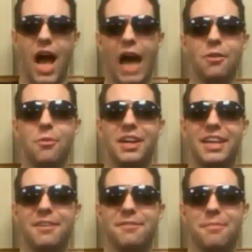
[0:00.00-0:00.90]
I don't want to
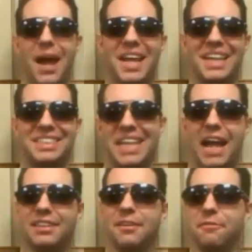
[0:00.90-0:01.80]
give my
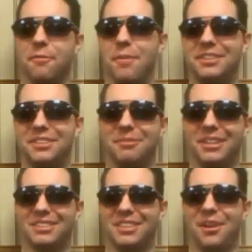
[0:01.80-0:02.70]
exact information
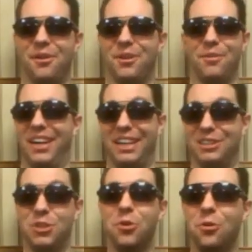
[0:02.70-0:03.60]
because you know don't want to
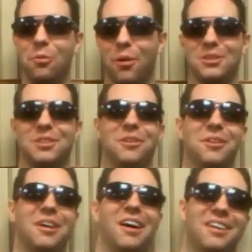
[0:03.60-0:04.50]
get too
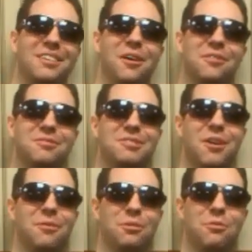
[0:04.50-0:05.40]
personal, uh, or you
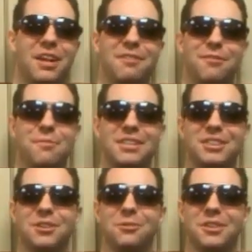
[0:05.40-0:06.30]
know, with what
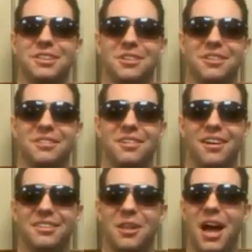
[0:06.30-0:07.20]
information you release on
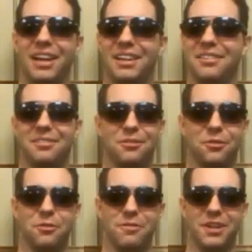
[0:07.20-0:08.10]
online and
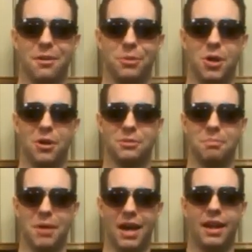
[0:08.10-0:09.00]
through your video blogs.
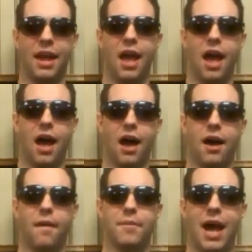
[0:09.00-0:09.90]
But
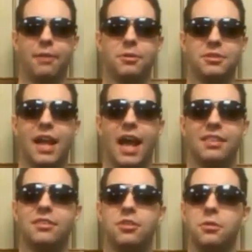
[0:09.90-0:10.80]
um, I will say
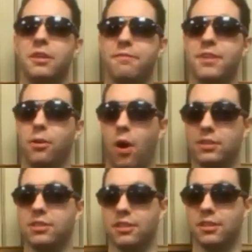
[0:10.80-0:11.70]
I do live near
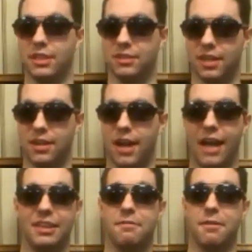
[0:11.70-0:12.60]
Washington D.C.
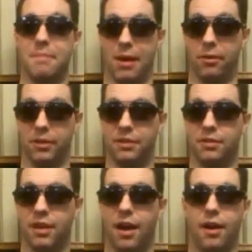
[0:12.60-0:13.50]
I live in
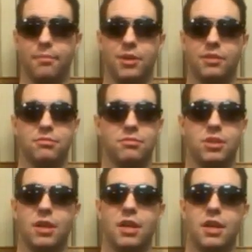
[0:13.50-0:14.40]
Maryland, um,
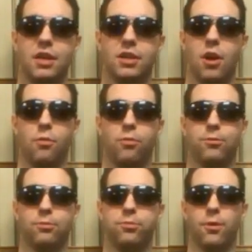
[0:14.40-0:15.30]
and you know,
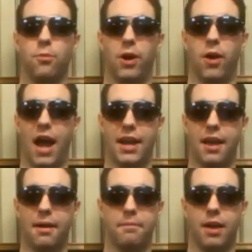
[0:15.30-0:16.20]
from where I
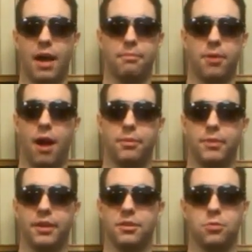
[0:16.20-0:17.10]
am, I'm
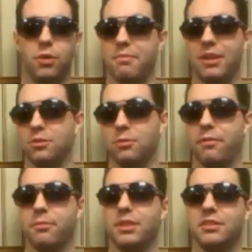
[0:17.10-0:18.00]
probably a good 20 minutes
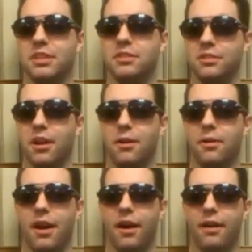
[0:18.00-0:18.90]
away from D.C.
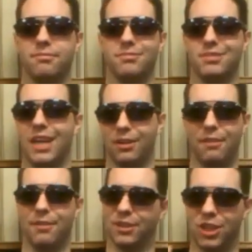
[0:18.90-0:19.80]
So uh, yeah, I'll
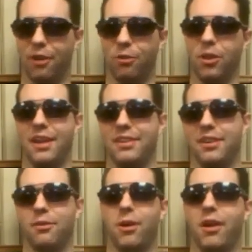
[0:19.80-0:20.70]
give you a general
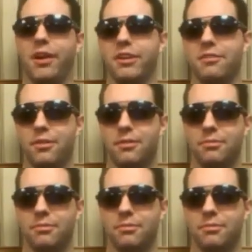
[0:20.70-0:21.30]
idea of where I live.